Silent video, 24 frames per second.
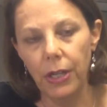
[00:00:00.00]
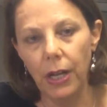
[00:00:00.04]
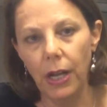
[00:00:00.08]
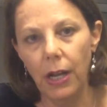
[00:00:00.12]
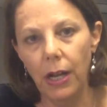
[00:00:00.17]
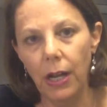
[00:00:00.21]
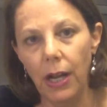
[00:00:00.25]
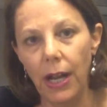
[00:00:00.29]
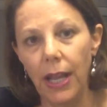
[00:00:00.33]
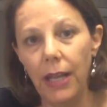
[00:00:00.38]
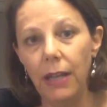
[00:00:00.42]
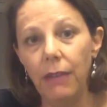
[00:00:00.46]

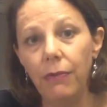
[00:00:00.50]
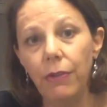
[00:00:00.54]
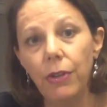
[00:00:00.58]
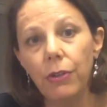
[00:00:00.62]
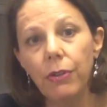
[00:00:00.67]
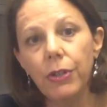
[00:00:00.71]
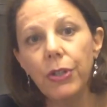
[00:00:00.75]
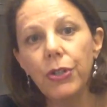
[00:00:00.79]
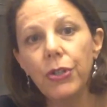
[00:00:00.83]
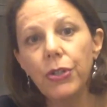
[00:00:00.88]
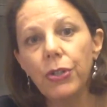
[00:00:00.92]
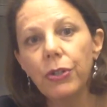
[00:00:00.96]
And if your
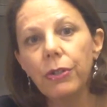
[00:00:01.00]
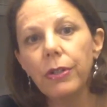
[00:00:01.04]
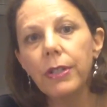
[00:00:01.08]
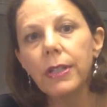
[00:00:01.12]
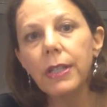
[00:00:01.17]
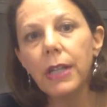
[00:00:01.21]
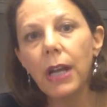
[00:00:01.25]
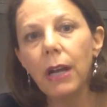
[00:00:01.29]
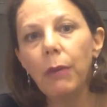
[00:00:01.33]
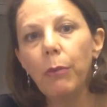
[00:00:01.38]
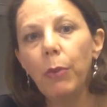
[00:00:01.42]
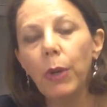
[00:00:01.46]
insurance
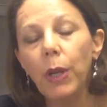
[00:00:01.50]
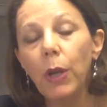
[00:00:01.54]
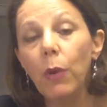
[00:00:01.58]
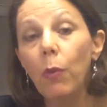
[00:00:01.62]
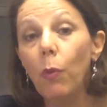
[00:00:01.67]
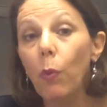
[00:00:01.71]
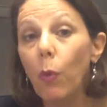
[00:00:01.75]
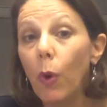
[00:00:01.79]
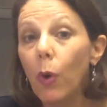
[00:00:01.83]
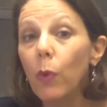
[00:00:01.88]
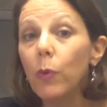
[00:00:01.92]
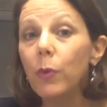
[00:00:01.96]
company
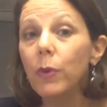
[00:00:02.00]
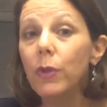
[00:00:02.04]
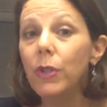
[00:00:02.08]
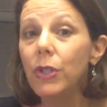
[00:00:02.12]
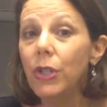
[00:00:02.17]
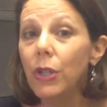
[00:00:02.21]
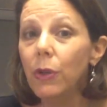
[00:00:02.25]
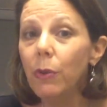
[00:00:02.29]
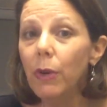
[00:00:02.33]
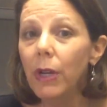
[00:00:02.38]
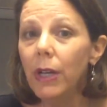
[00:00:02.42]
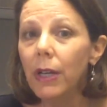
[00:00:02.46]
won't
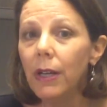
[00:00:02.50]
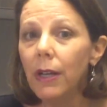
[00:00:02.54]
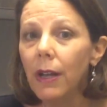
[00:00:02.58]
do it,